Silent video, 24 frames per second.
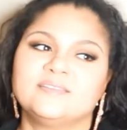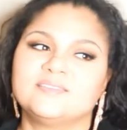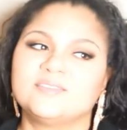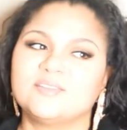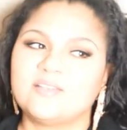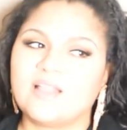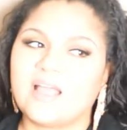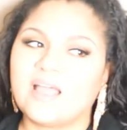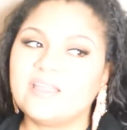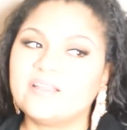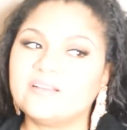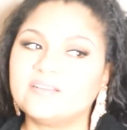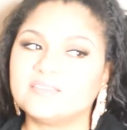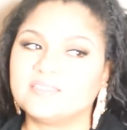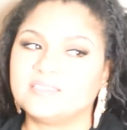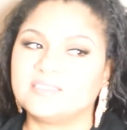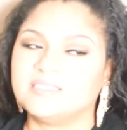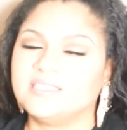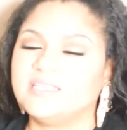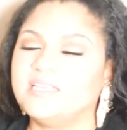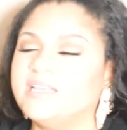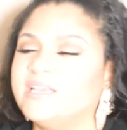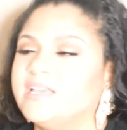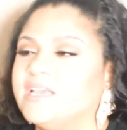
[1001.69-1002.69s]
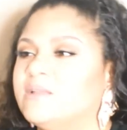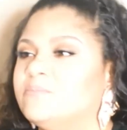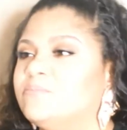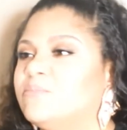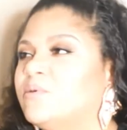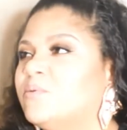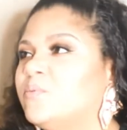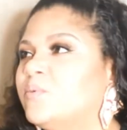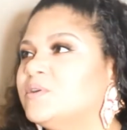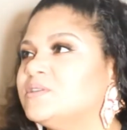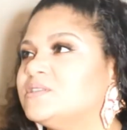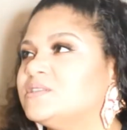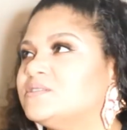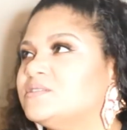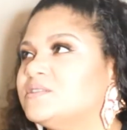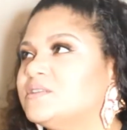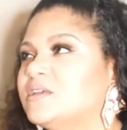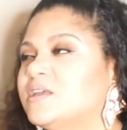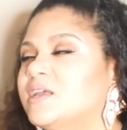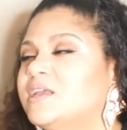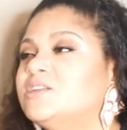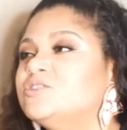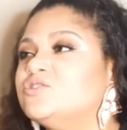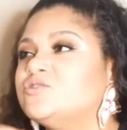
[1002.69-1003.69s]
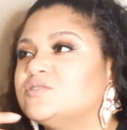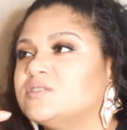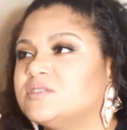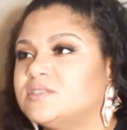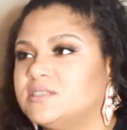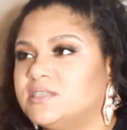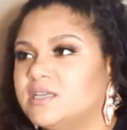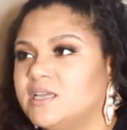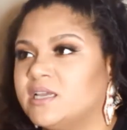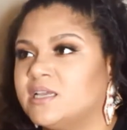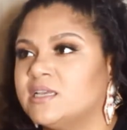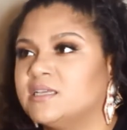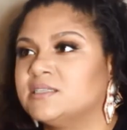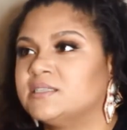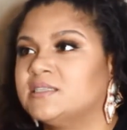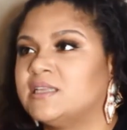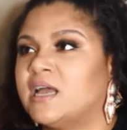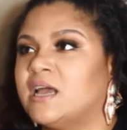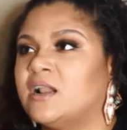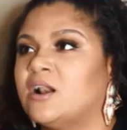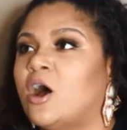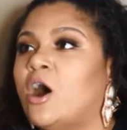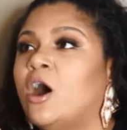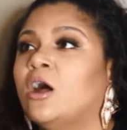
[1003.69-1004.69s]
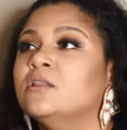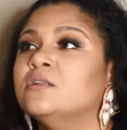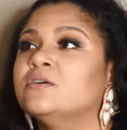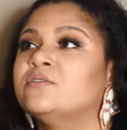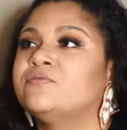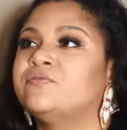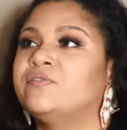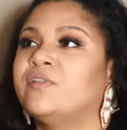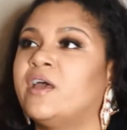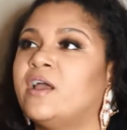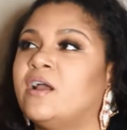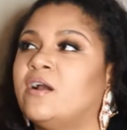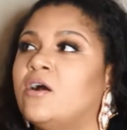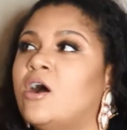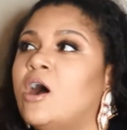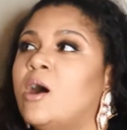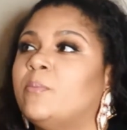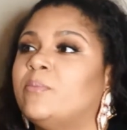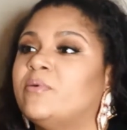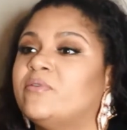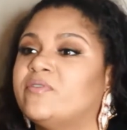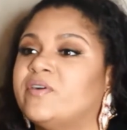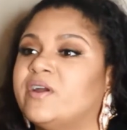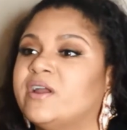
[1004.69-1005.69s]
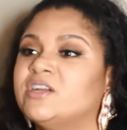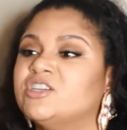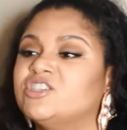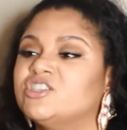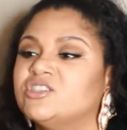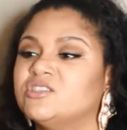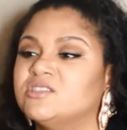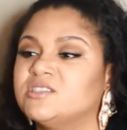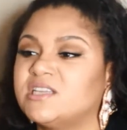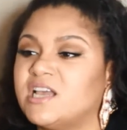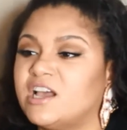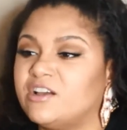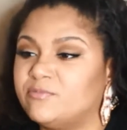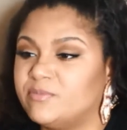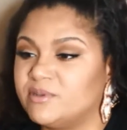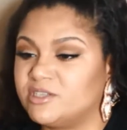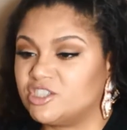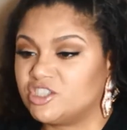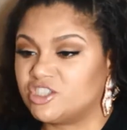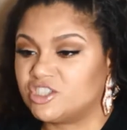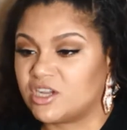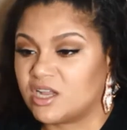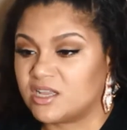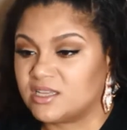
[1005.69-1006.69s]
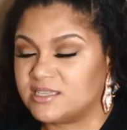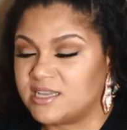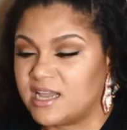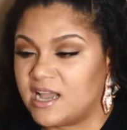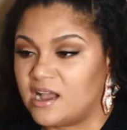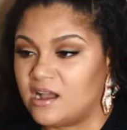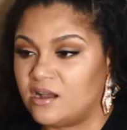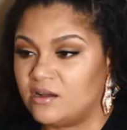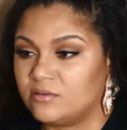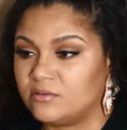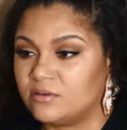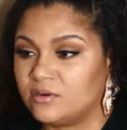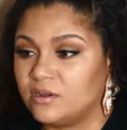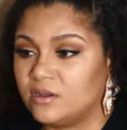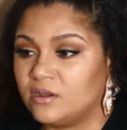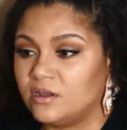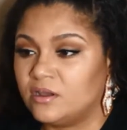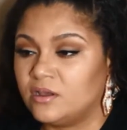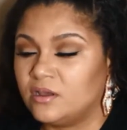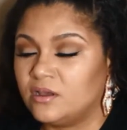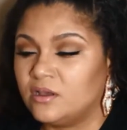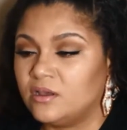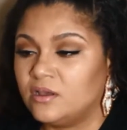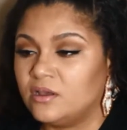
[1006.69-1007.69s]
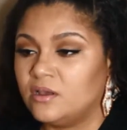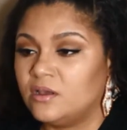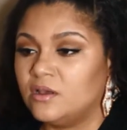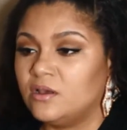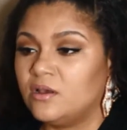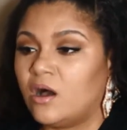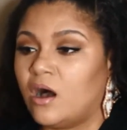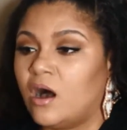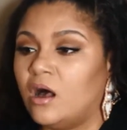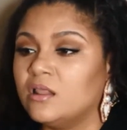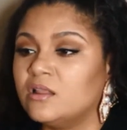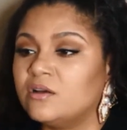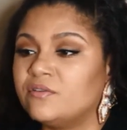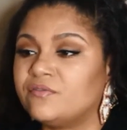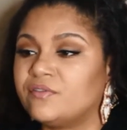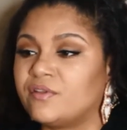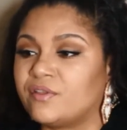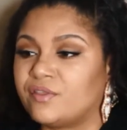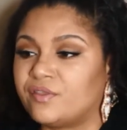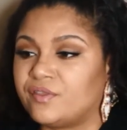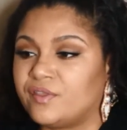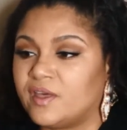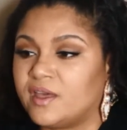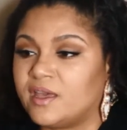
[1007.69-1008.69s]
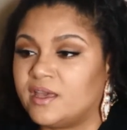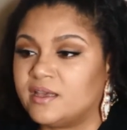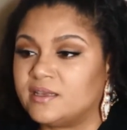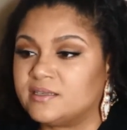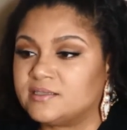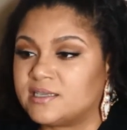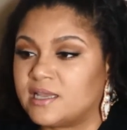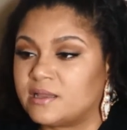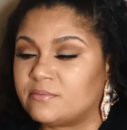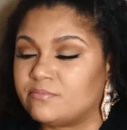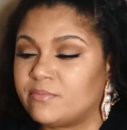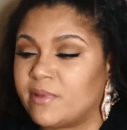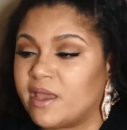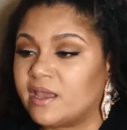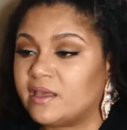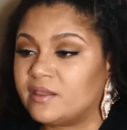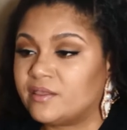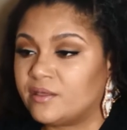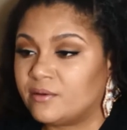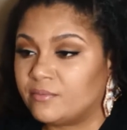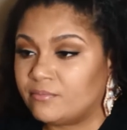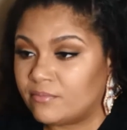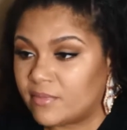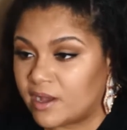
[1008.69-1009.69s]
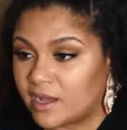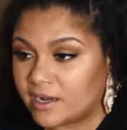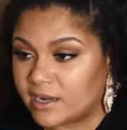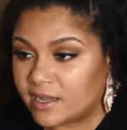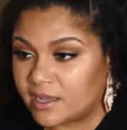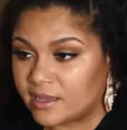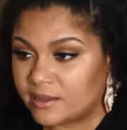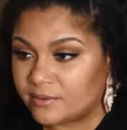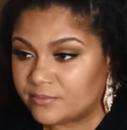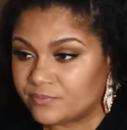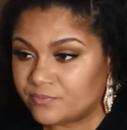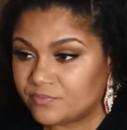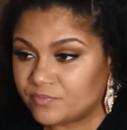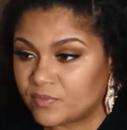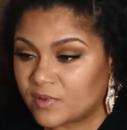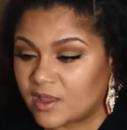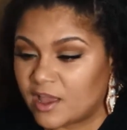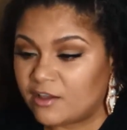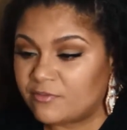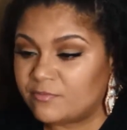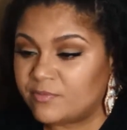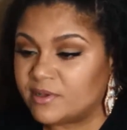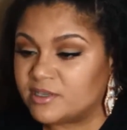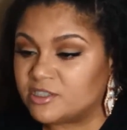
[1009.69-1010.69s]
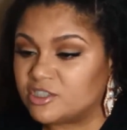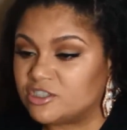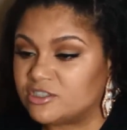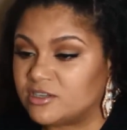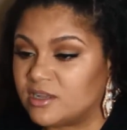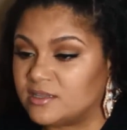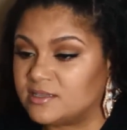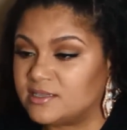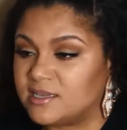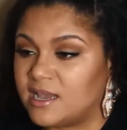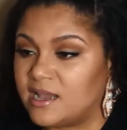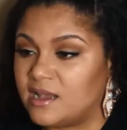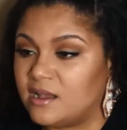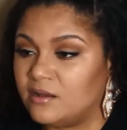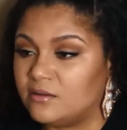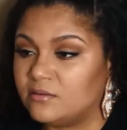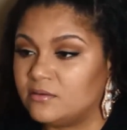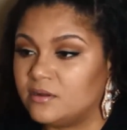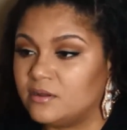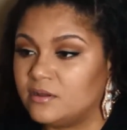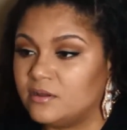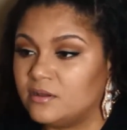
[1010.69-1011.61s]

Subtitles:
So now you're seeing it. But what's interesting is that all of their operations have been shut down. All of the things that make them money have been shut down.